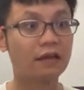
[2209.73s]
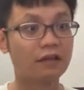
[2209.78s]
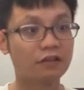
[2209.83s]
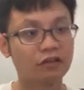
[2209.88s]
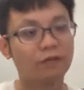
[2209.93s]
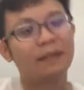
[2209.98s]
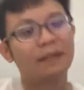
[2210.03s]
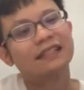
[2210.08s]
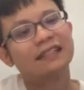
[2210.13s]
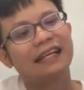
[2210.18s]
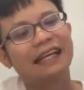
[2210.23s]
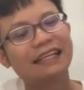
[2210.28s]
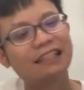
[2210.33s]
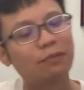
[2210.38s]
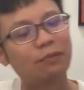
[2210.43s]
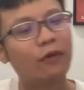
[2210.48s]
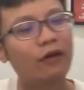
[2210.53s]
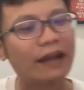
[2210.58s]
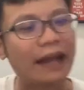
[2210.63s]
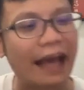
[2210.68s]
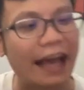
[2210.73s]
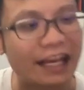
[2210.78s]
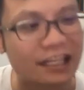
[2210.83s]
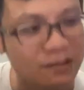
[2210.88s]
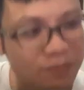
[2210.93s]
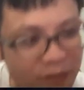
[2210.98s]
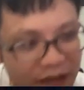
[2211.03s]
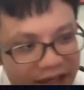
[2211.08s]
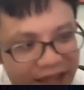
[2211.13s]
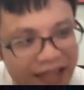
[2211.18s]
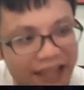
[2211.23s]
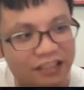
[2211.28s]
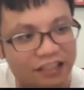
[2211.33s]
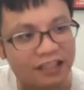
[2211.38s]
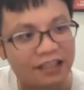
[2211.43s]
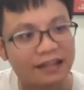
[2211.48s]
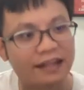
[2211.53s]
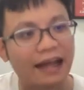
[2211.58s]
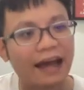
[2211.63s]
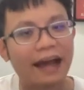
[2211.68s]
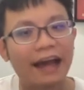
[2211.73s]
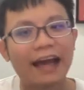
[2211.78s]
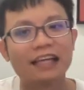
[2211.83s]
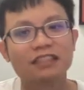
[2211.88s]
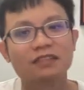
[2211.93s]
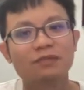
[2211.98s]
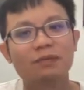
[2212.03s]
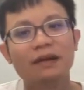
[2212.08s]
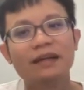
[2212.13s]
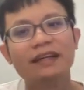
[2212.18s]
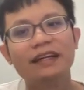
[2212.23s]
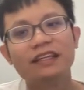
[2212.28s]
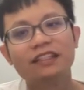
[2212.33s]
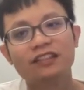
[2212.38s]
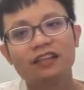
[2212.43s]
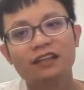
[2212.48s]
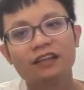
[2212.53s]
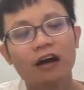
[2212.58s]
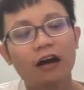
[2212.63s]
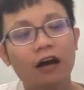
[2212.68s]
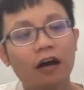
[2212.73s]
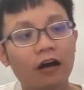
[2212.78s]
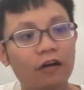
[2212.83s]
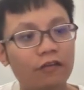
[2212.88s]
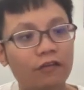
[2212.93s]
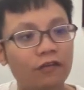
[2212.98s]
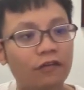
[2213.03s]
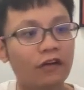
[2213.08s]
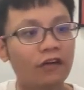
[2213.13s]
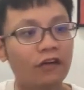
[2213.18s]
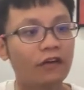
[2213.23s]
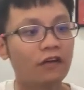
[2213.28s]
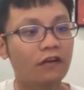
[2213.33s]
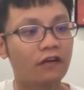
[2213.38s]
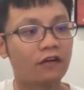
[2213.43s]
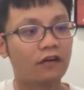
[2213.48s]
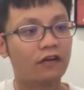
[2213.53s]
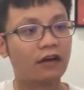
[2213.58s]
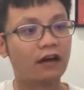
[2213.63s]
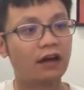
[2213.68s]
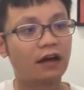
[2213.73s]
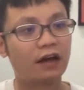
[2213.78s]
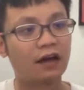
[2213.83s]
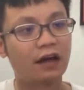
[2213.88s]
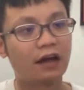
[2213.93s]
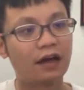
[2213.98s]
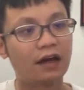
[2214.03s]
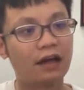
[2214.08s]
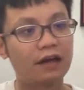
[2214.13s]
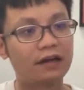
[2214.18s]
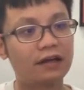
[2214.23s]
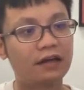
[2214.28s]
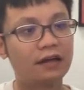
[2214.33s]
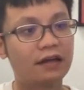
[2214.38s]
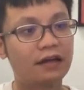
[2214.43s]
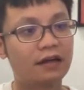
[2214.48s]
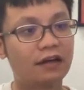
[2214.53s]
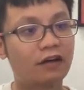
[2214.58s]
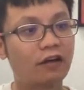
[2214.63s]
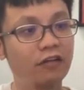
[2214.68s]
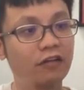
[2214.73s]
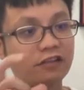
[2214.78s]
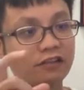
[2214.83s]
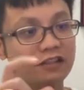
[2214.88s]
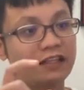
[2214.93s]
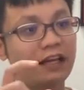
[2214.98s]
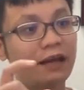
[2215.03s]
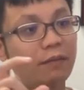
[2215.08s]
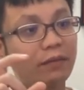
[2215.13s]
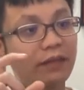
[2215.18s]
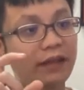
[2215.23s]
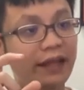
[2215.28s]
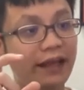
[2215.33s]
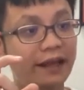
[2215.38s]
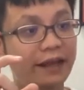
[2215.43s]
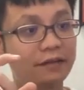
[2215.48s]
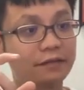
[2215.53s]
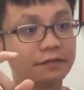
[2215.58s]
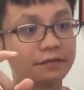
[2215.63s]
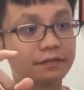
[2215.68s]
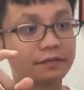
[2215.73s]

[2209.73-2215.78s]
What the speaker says: So basically it's more like explanation of the concept that